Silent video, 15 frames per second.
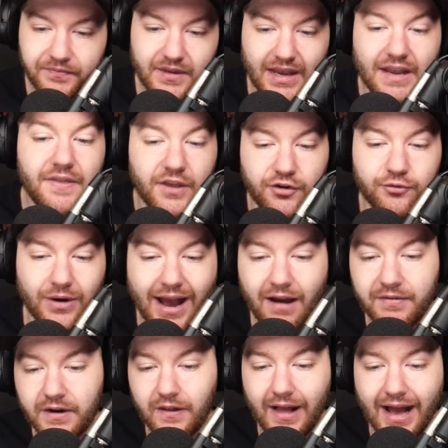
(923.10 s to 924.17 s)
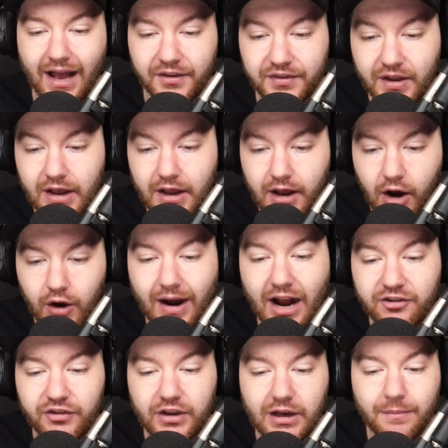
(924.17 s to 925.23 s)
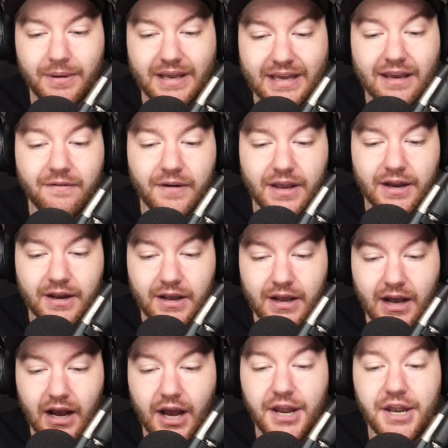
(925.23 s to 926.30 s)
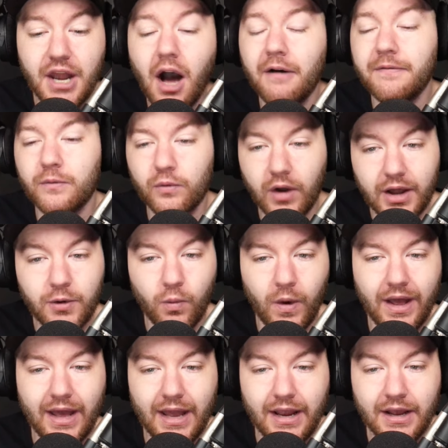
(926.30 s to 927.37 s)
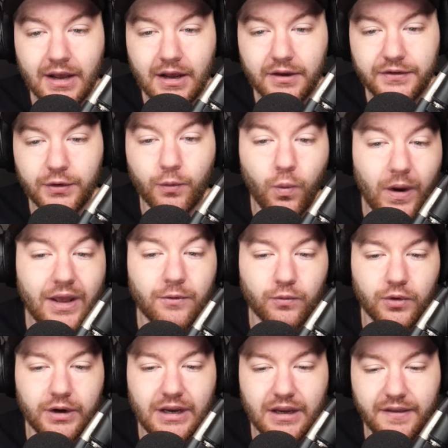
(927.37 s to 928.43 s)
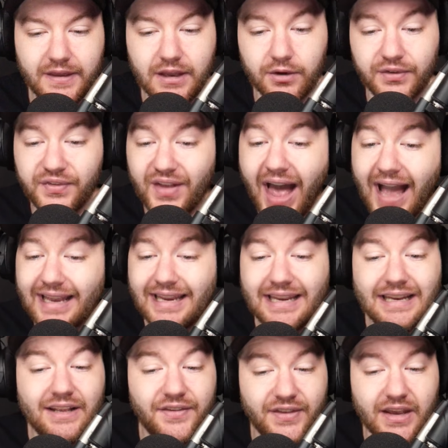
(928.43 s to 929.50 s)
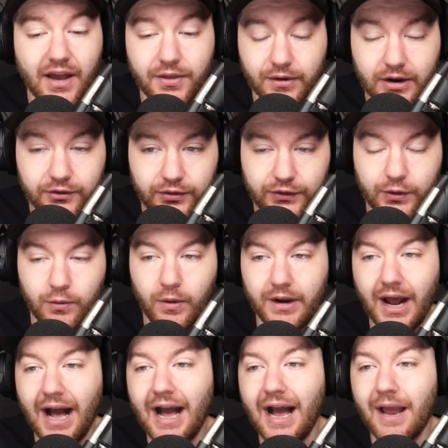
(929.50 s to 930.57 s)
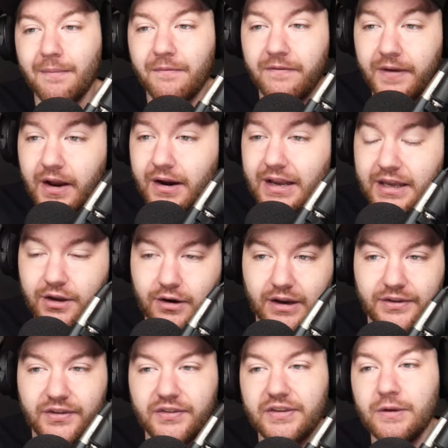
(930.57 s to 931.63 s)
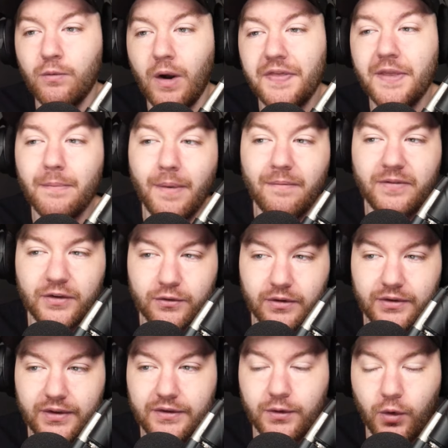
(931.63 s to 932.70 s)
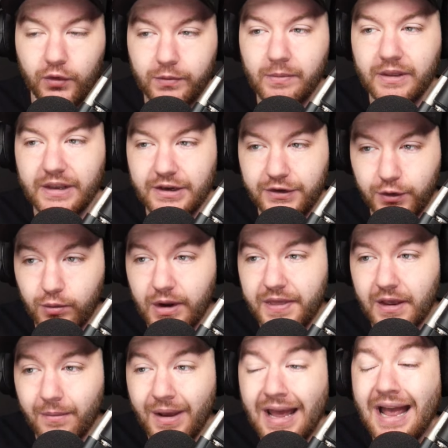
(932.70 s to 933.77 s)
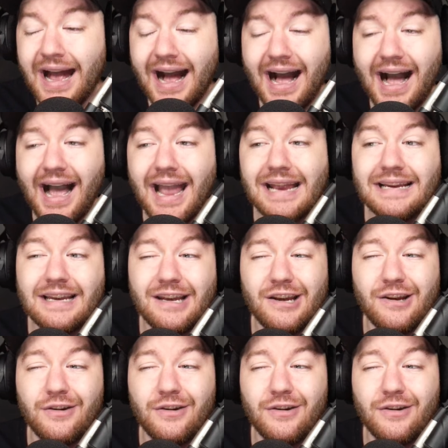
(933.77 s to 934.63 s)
in the draft class are actually going to be given enough runway to win Rookie of the Year? Zach Edey's the other interesting one. I'm very curious to see what the Memphis Grizzlies ultimately do with him. I